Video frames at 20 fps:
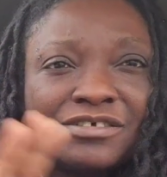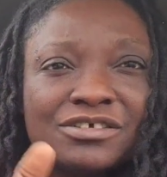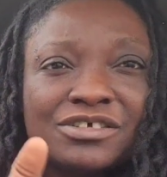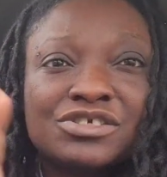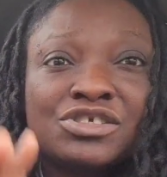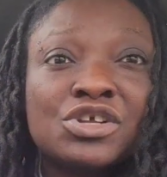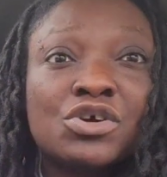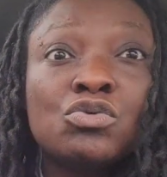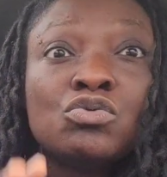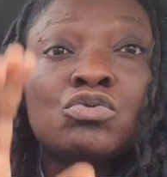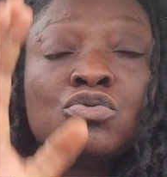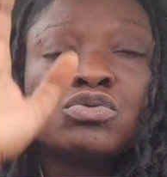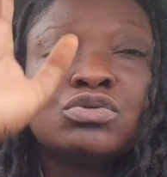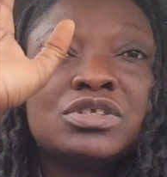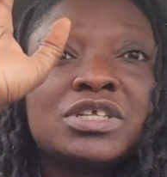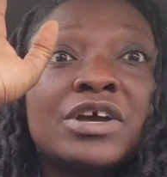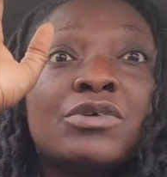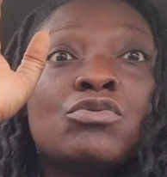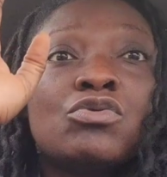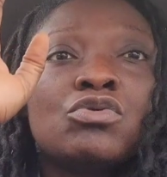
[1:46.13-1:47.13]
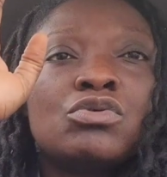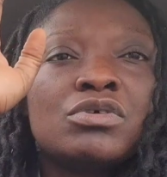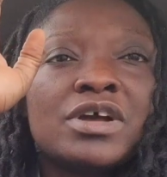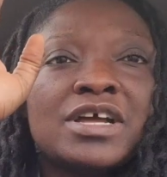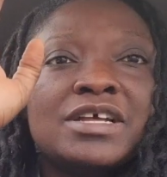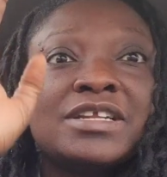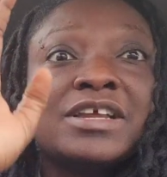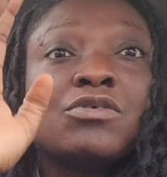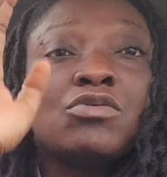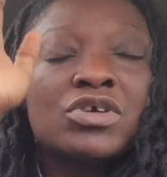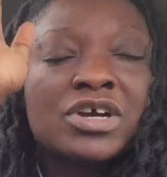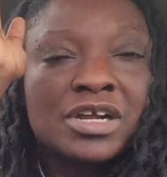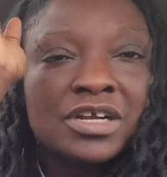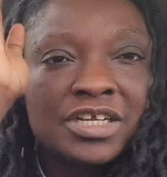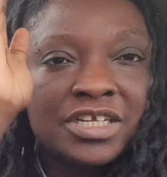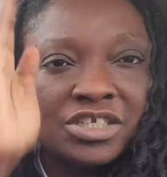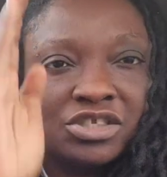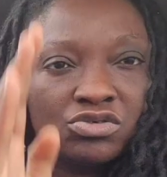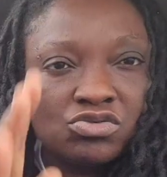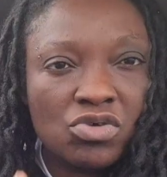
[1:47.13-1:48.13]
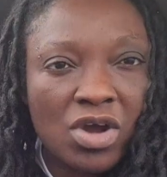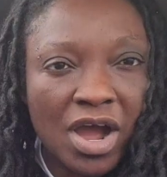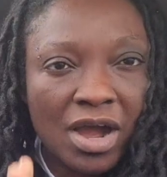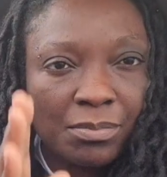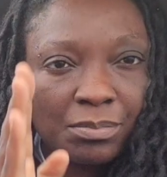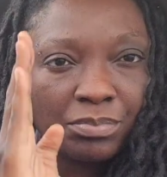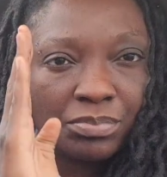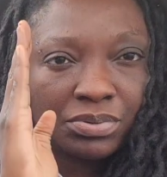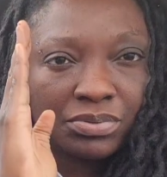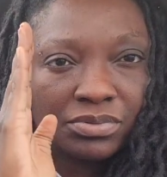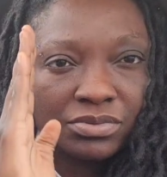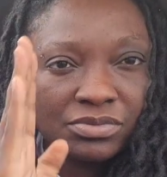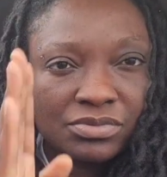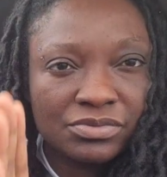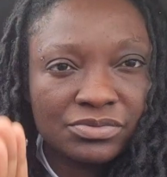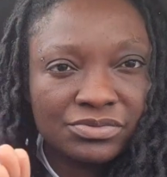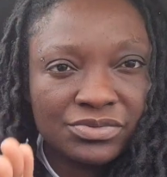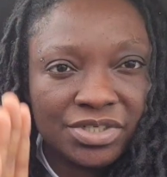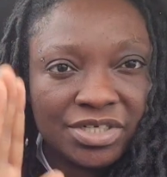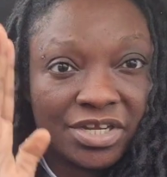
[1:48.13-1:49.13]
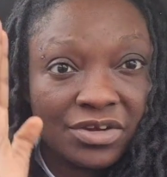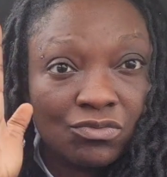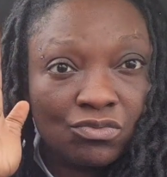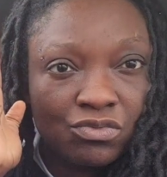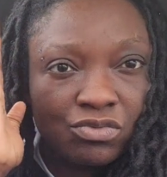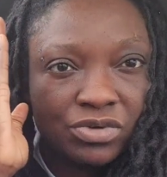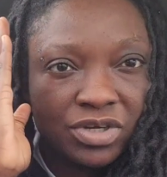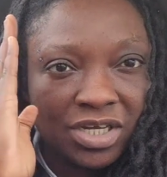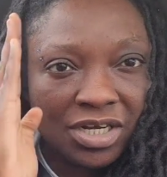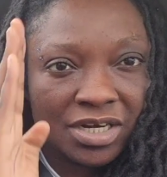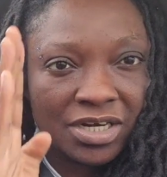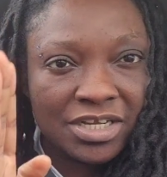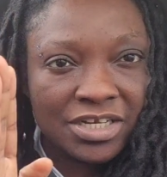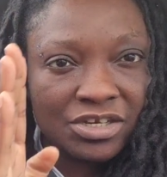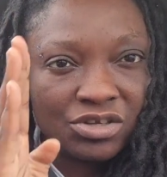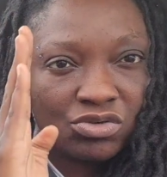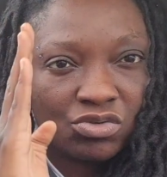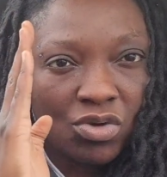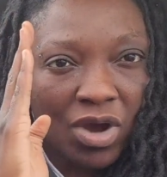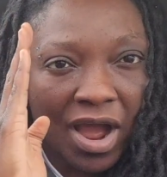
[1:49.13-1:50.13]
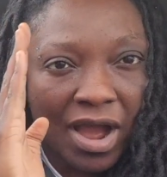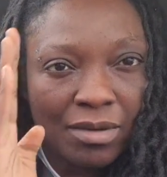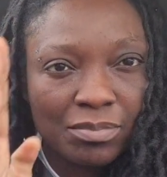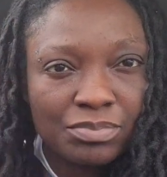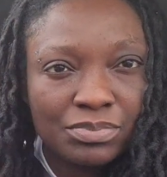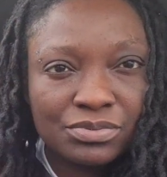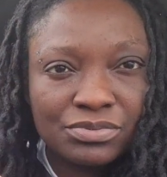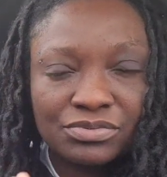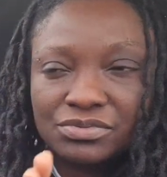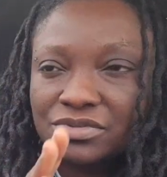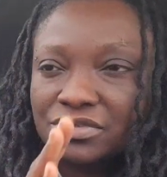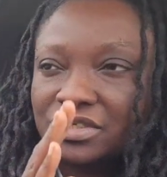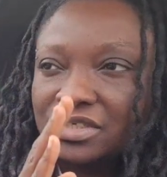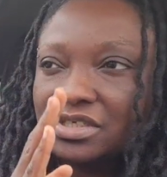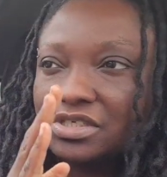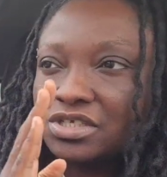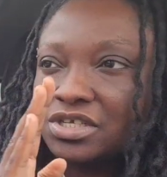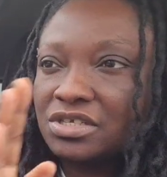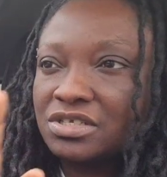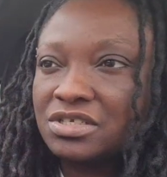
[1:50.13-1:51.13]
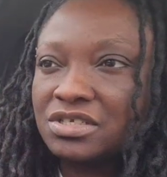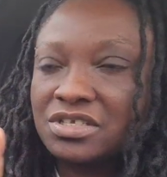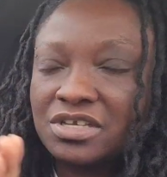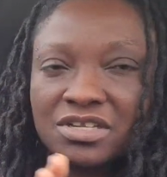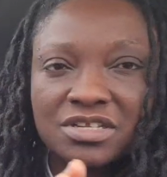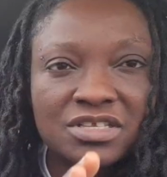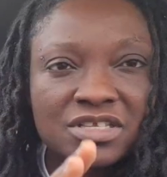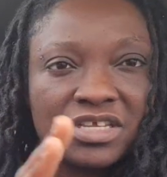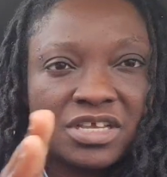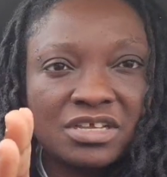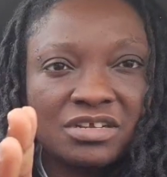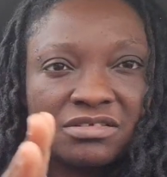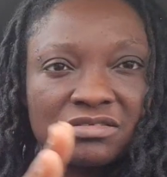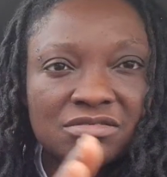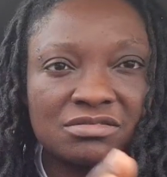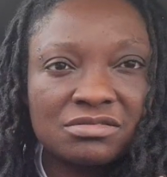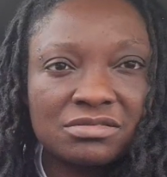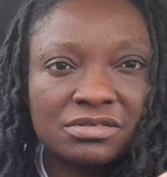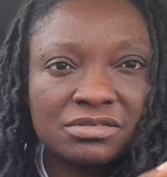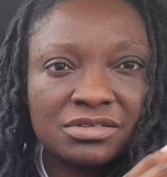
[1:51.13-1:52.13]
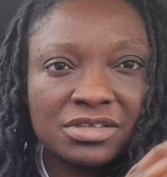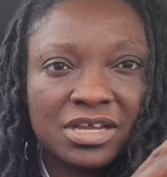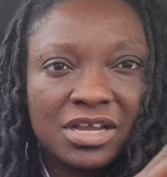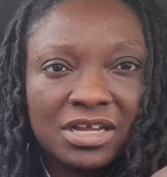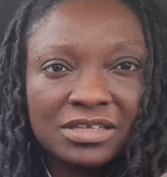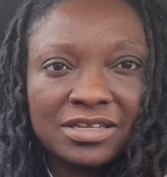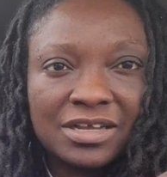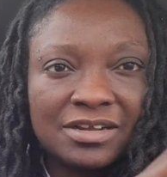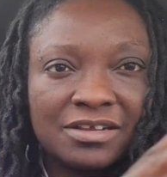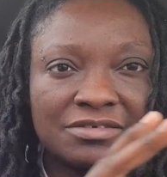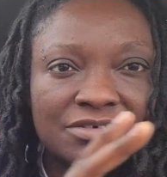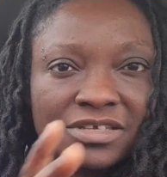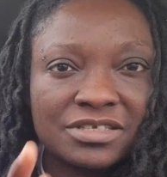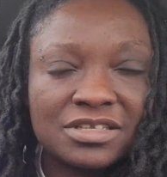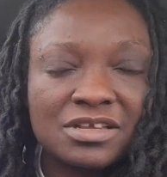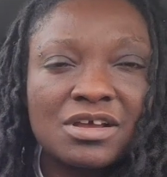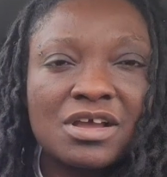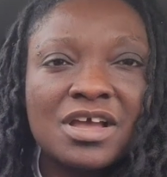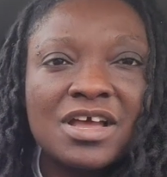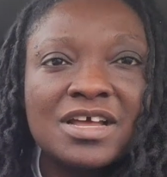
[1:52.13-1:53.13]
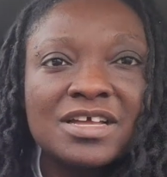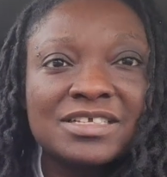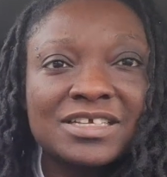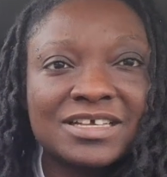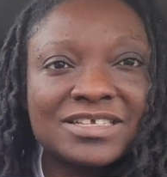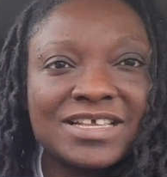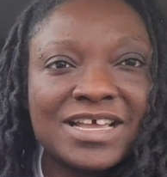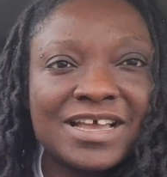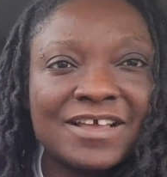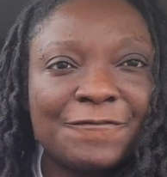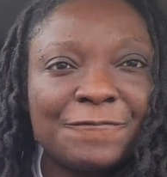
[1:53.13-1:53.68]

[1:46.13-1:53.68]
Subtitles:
they will clean you up. They will clean you up. She insane. They